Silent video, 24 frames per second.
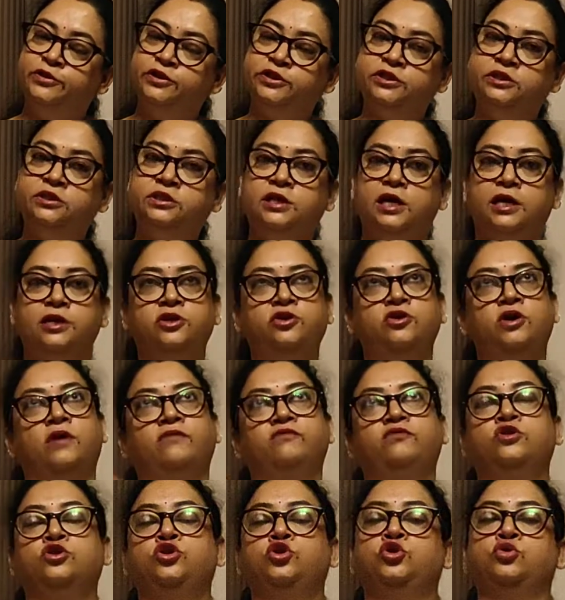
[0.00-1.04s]
feelings
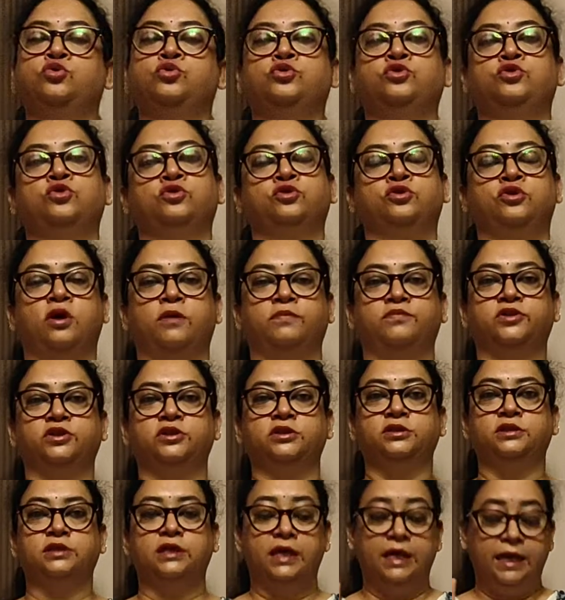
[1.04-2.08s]
in those answers.
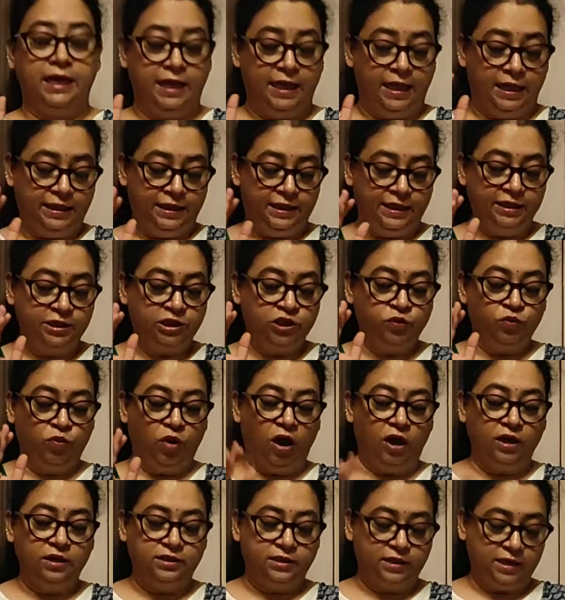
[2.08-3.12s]
There are certain
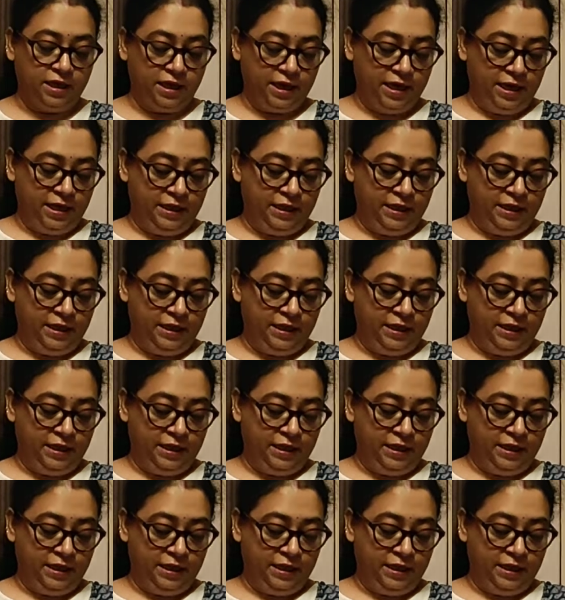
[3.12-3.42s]
options